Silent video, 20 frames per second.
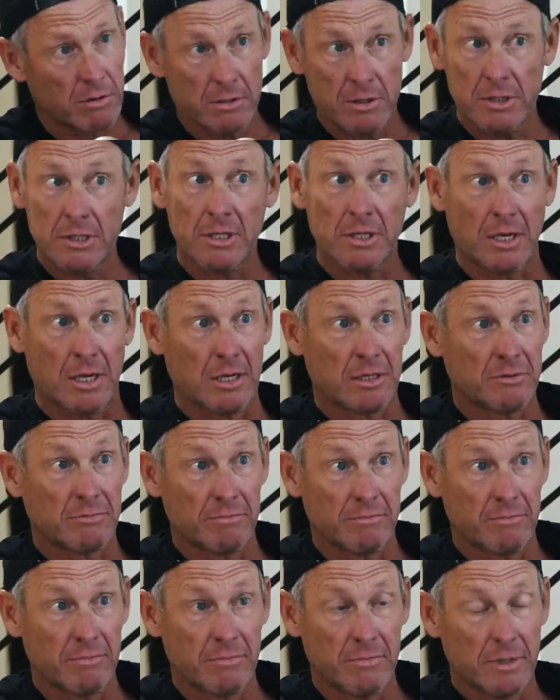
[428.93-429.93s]
Yeah. This
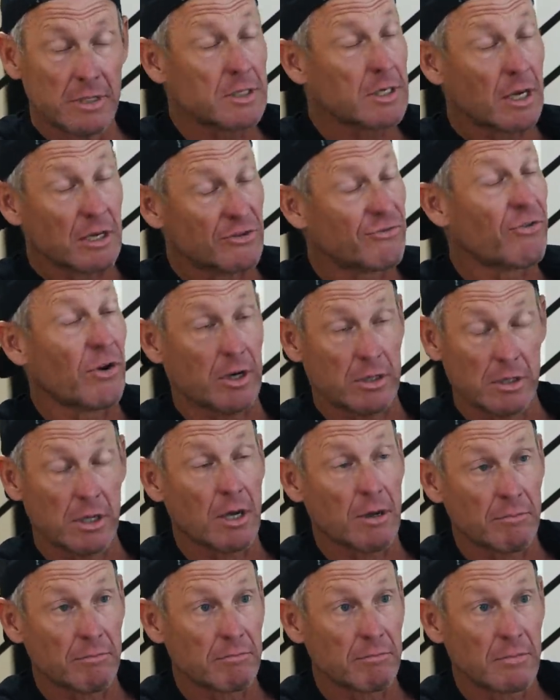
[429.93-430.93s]
guy's this guy's fucked
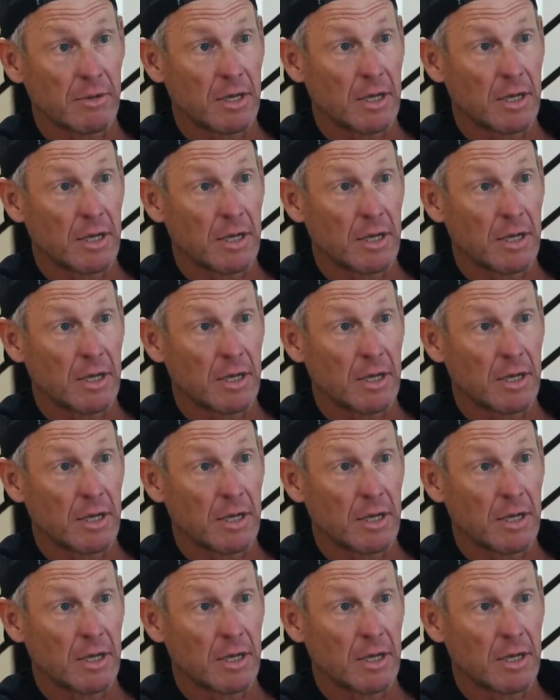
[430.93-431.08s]
up.